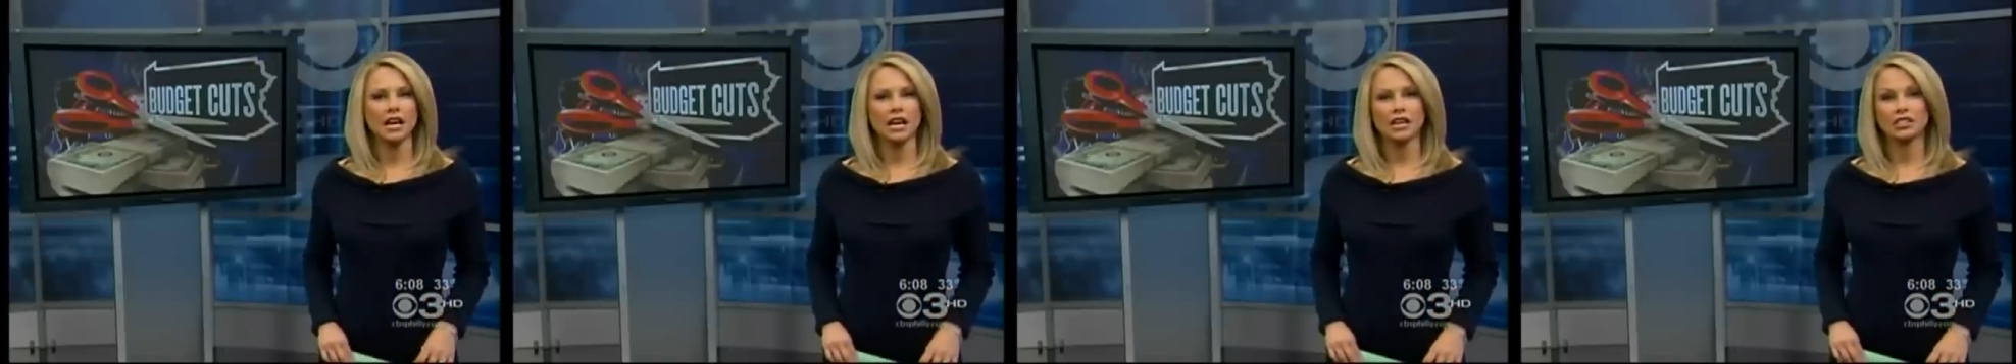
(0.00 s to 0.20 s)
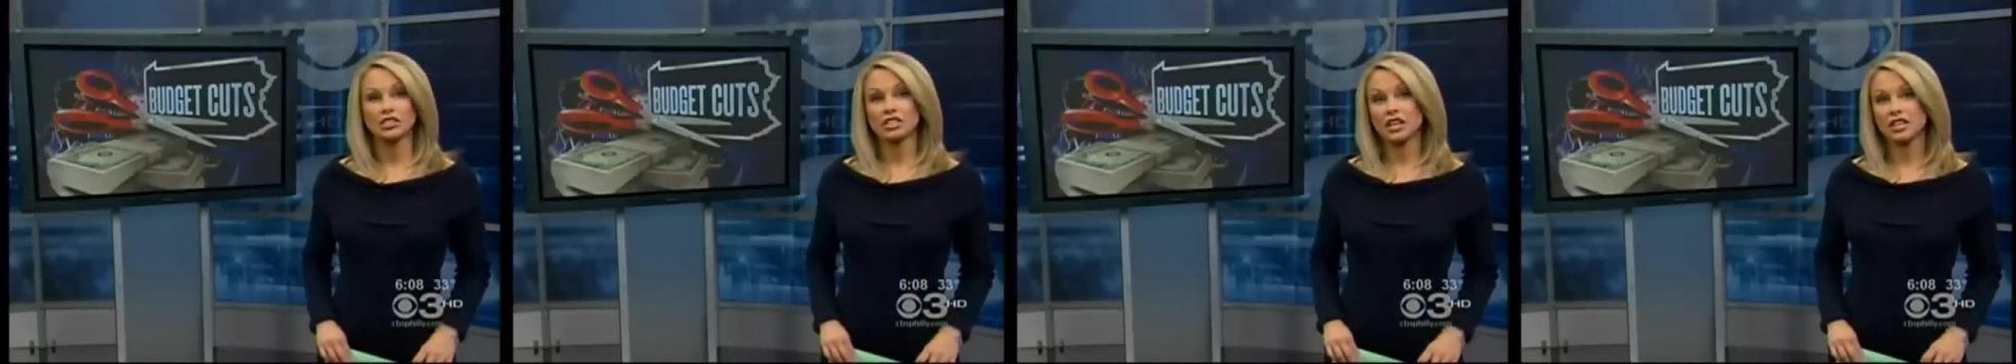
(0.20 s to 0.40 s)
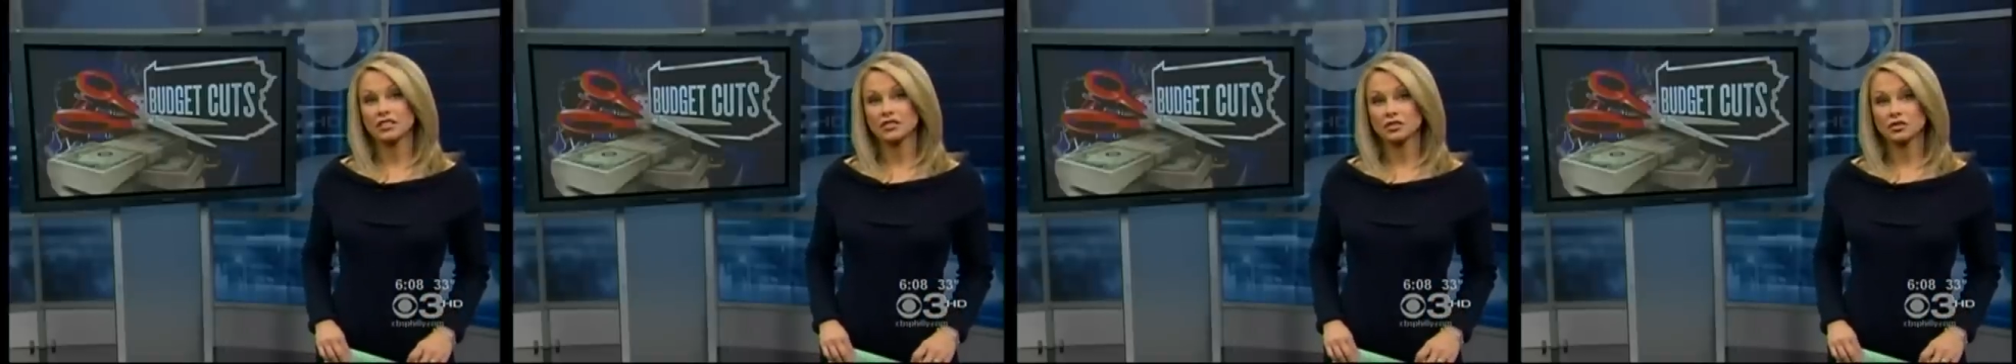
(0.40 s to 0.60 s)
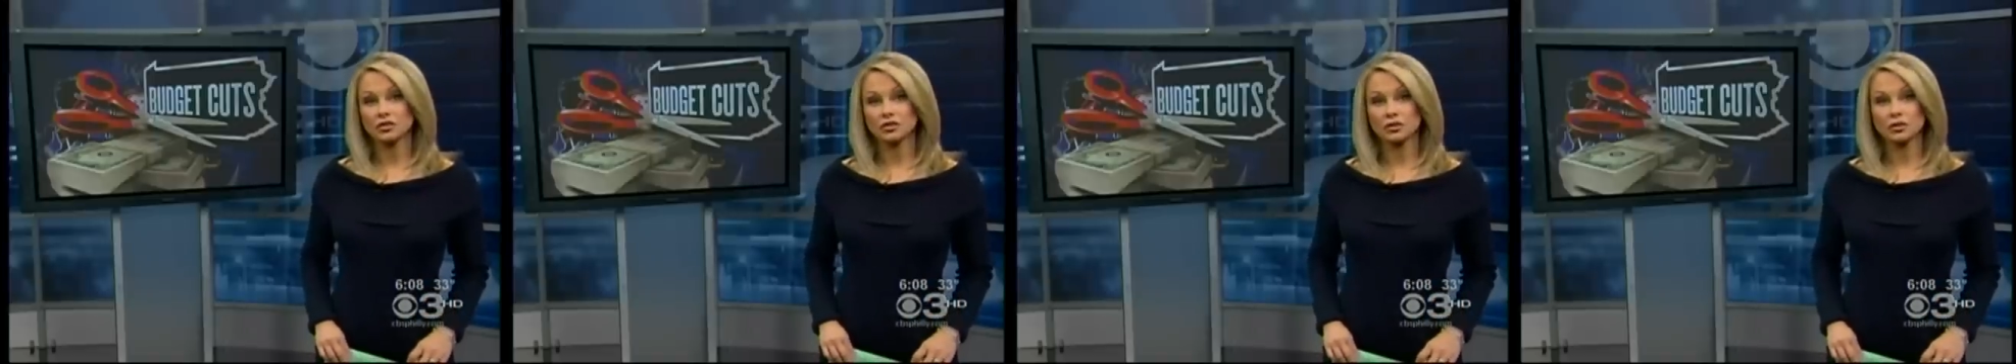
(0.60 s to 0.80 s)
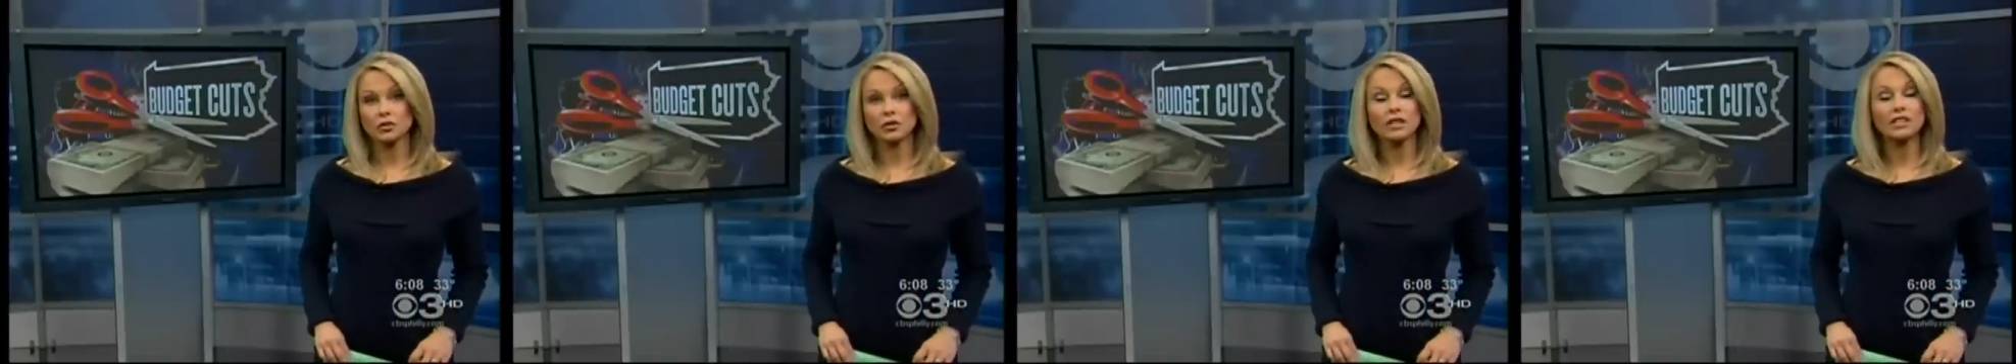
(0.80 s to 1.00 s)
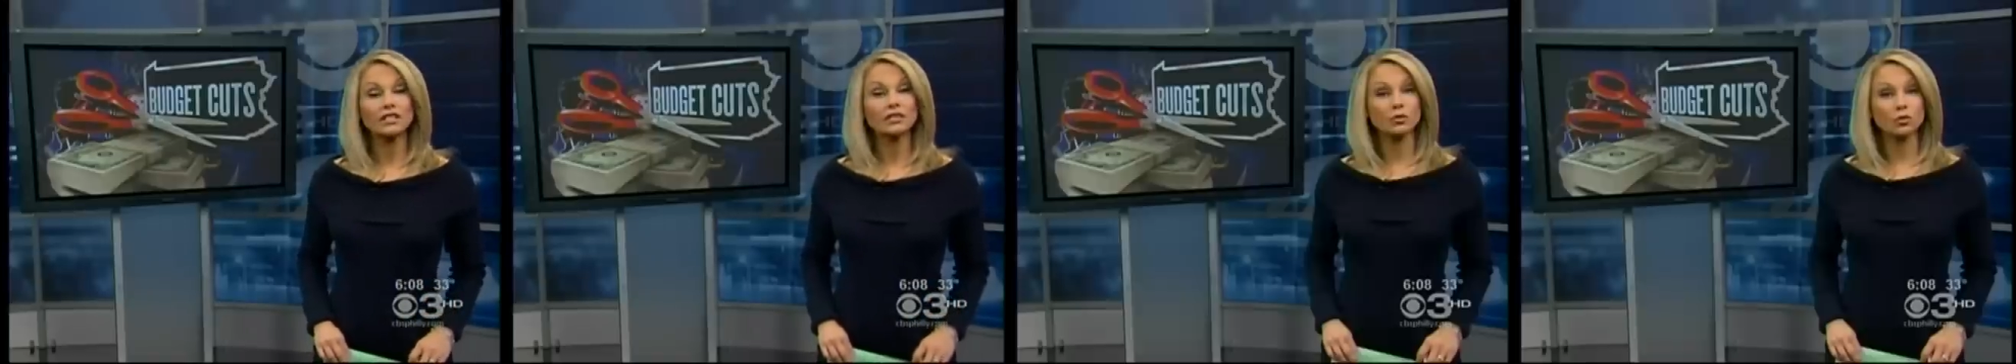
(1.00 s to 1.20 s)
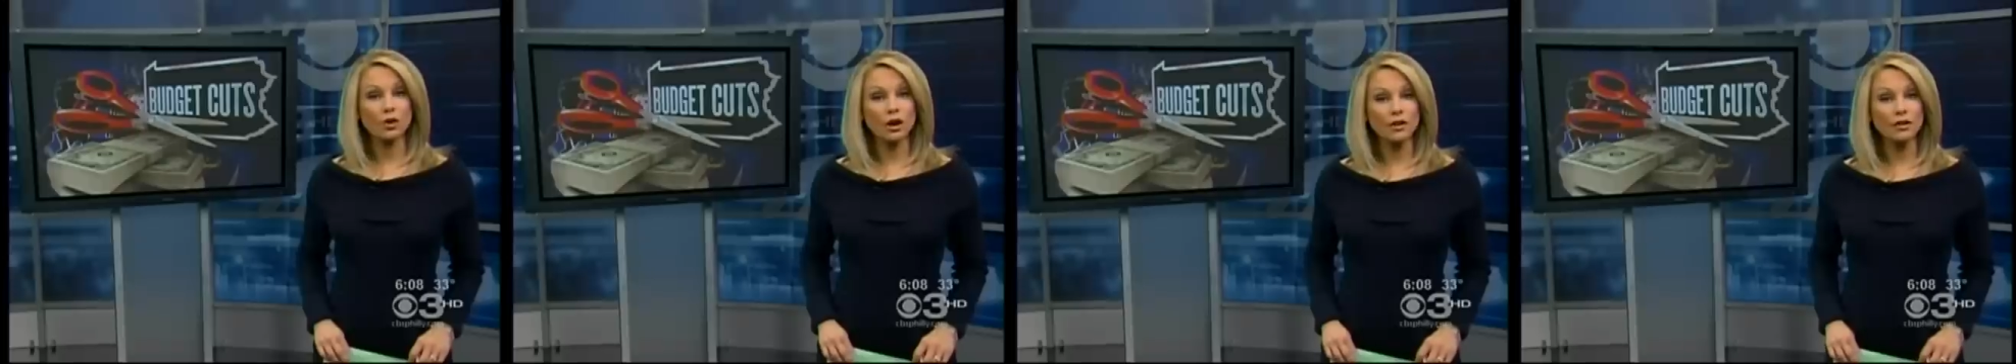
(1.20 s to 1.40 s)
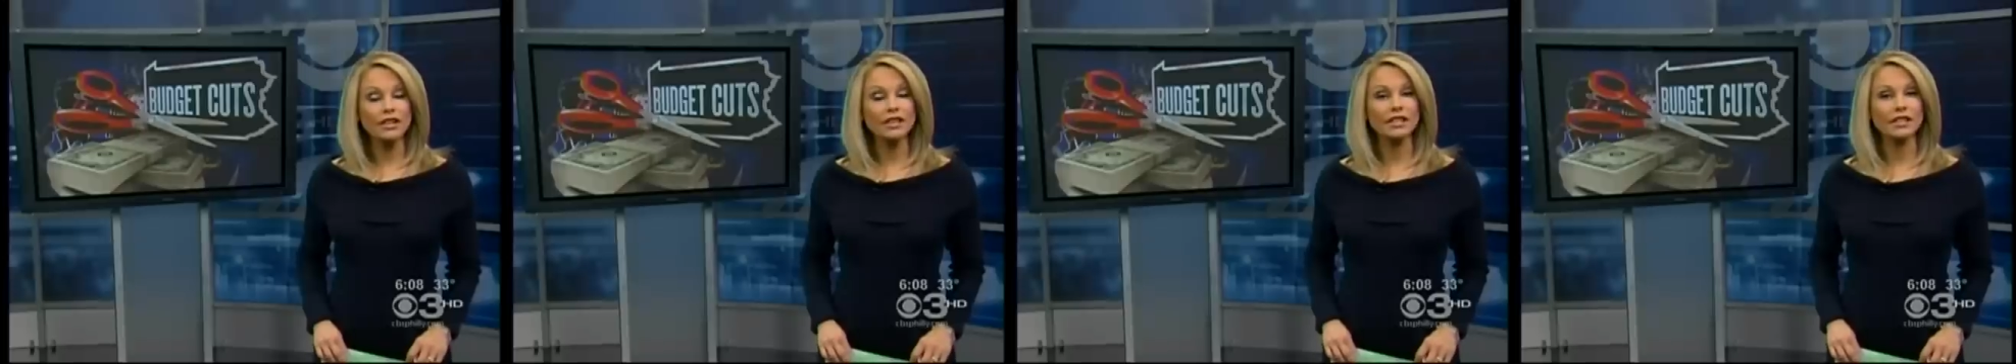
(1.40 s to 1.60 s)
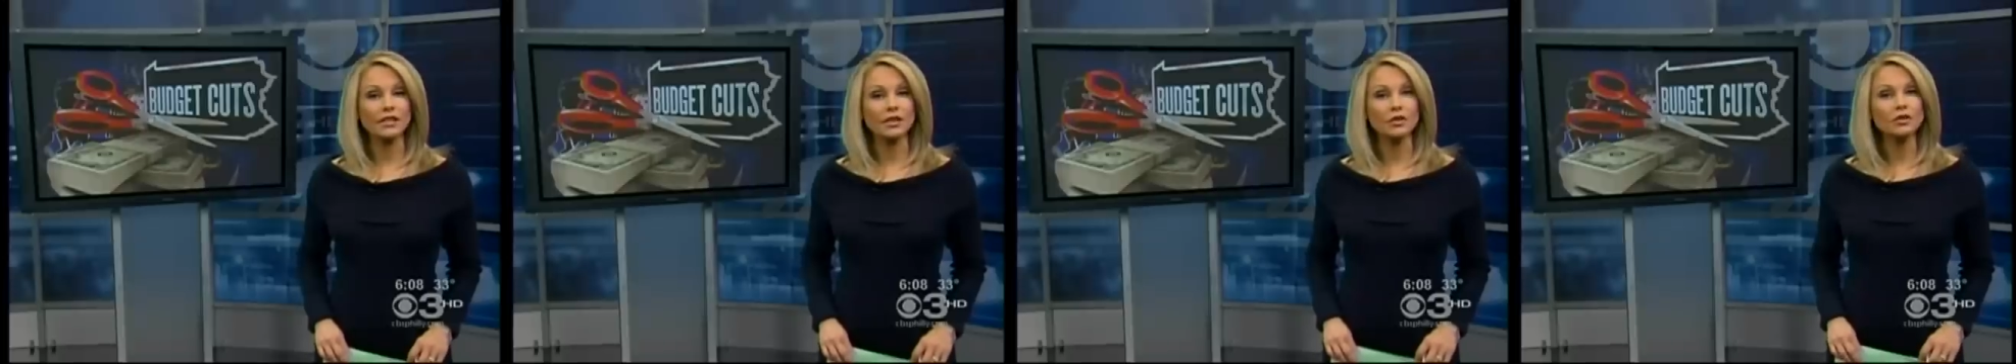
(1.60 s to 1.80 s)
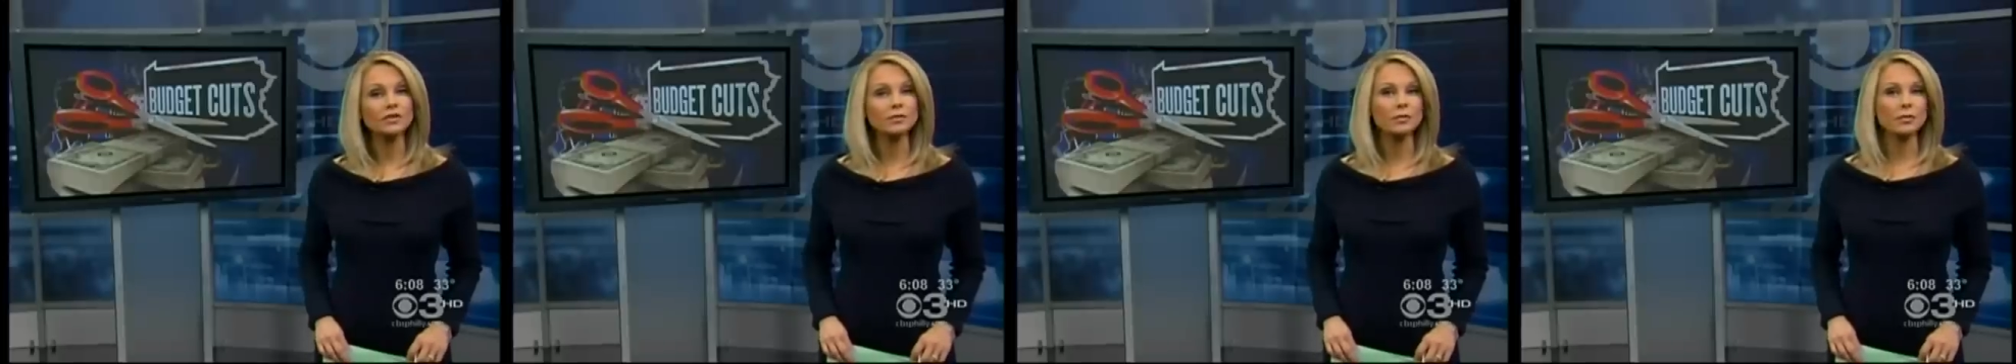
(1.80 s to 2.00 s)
A Chester school is worried that those